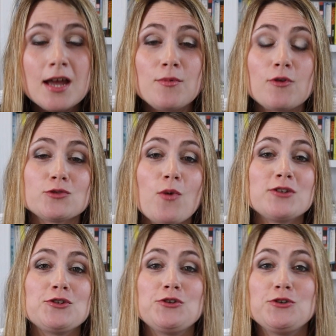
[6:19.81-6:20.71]
because
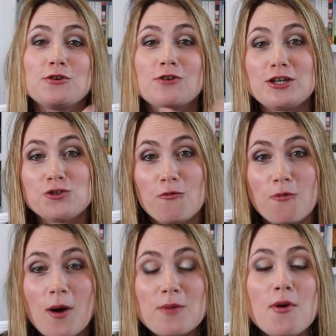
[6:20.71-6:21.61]
once you do a great job for
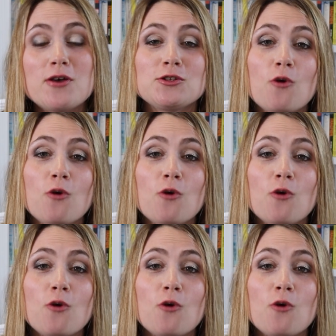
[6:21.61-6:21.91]
one person,